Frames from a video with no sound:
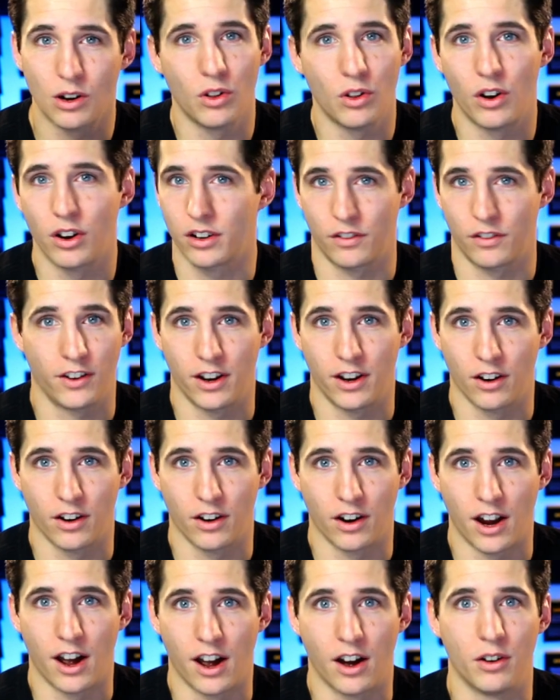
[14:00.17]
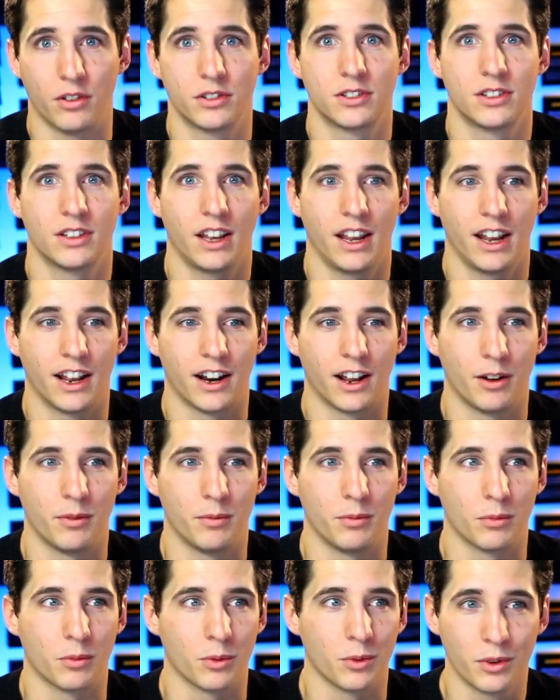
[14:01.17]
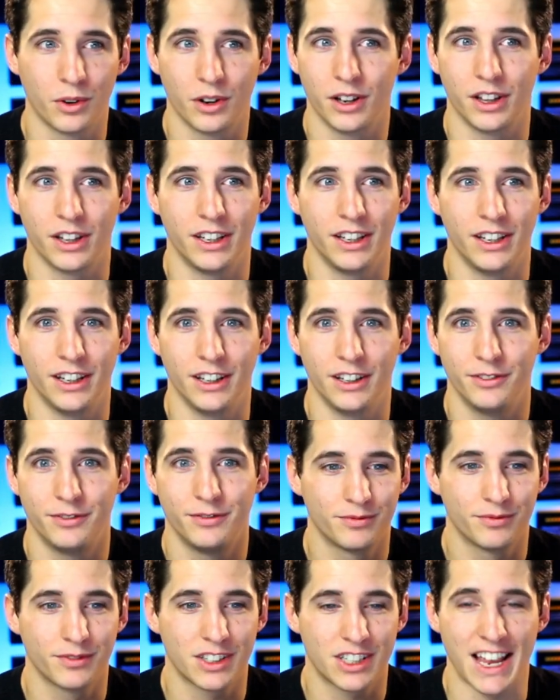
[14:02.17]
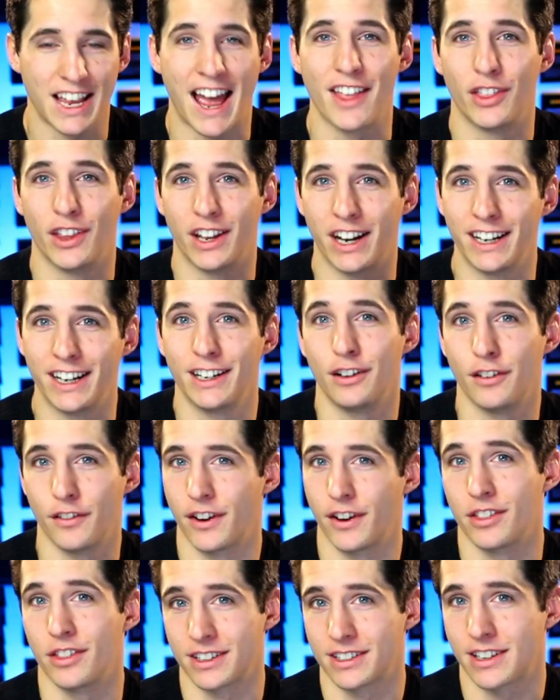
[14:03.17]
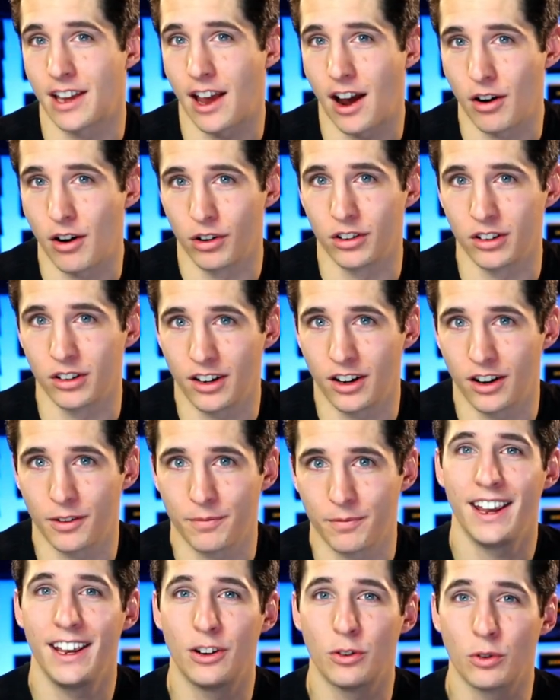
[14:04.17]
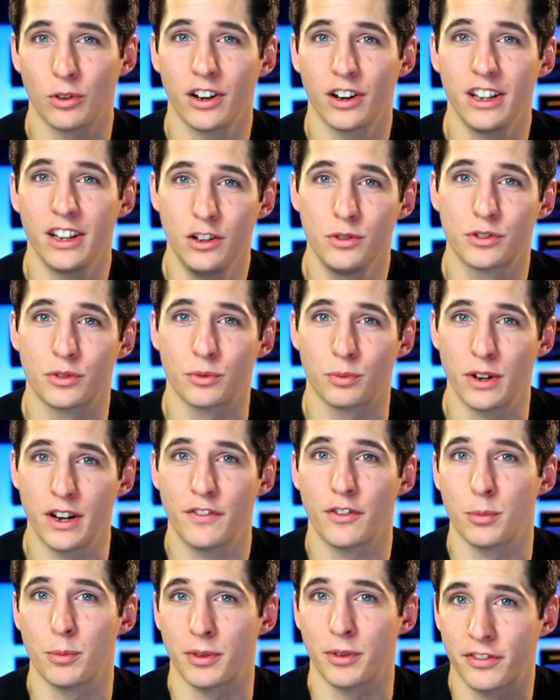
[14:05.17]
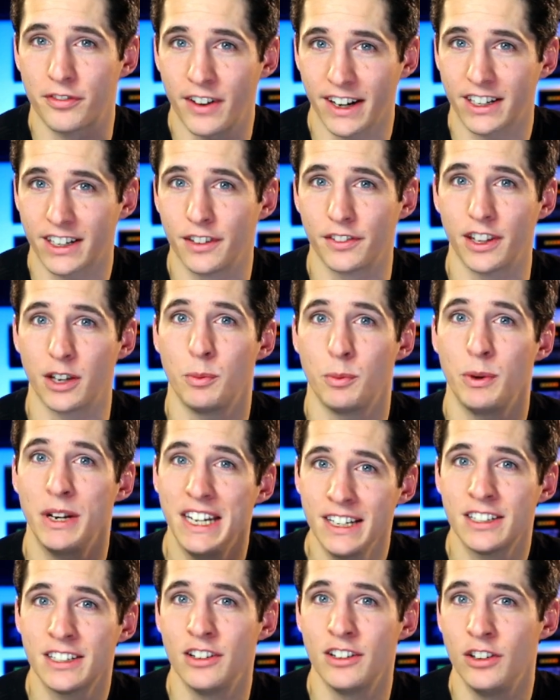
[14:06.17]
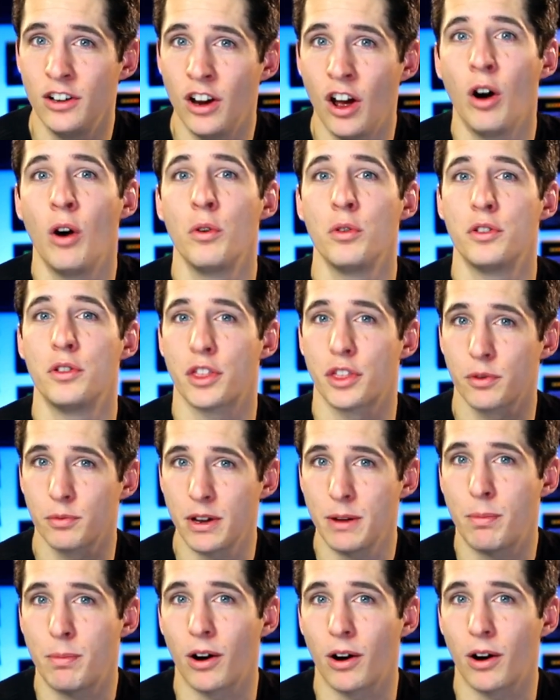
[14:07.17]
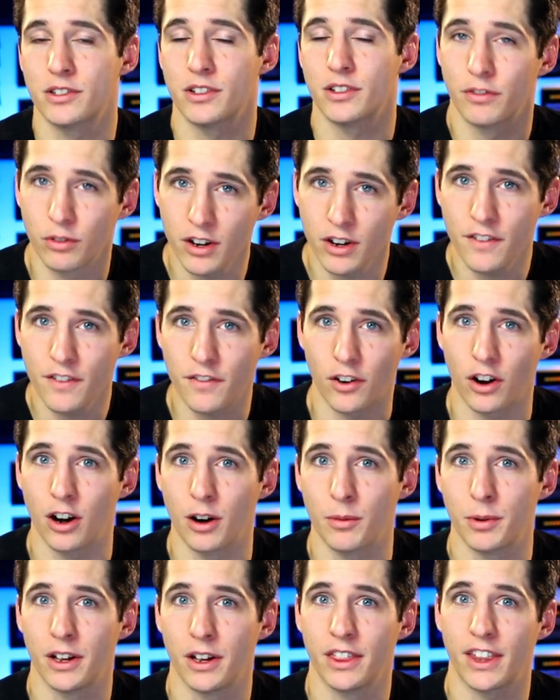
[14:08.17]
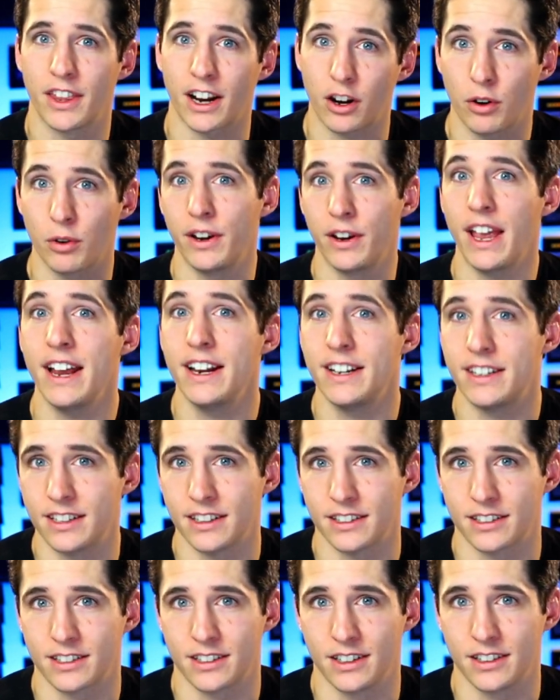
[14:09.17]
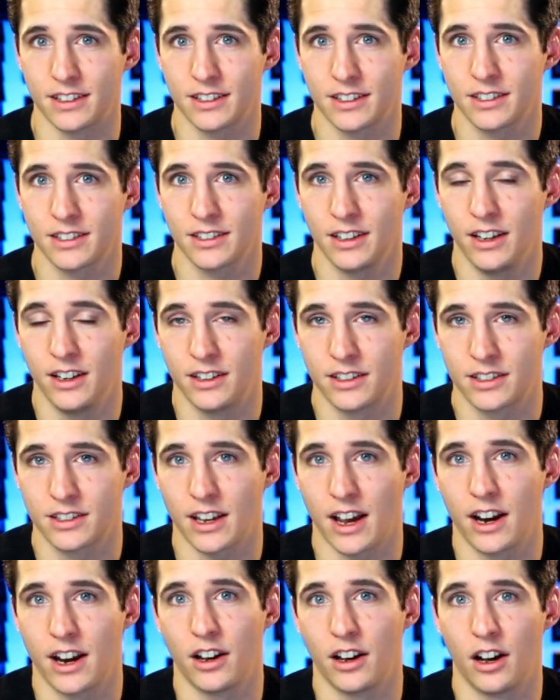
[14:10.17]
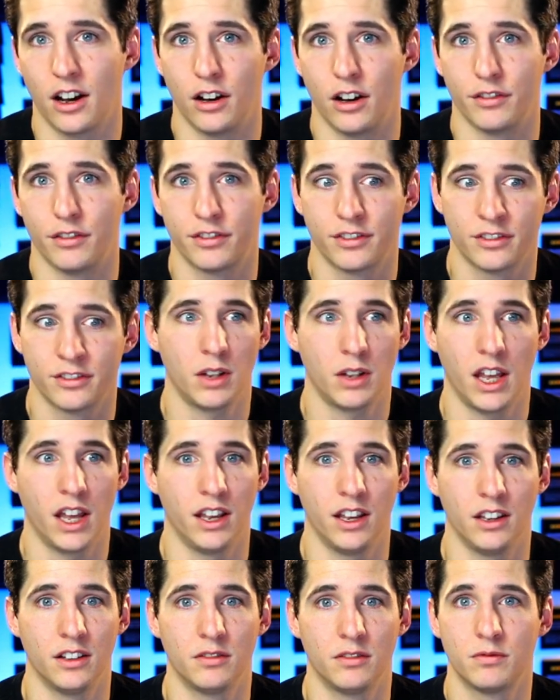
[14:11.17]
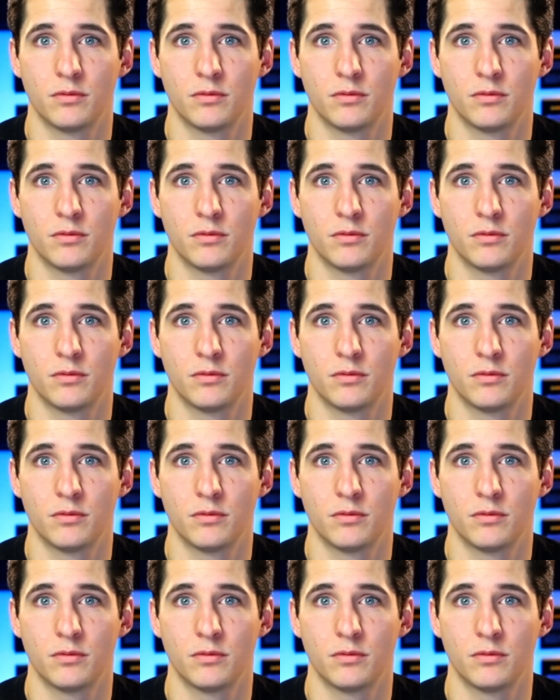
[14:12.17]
long to figure out, and I'm really sad that I didn't figure this out earlier. In order to use reverb effectively, we need to know the 3 parts of reverb that create distance inside of a